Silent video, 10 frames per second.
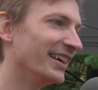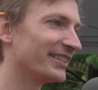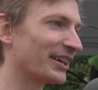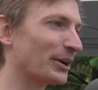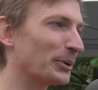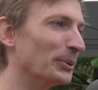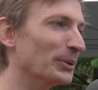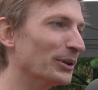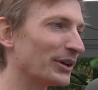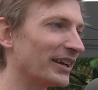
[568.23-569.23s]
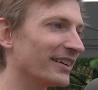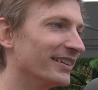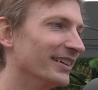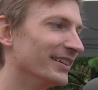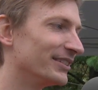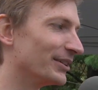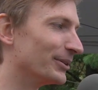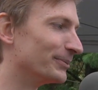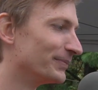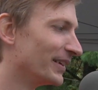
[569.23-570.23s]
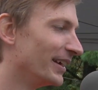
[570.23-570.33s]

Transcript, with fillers: it's kind of cool looking so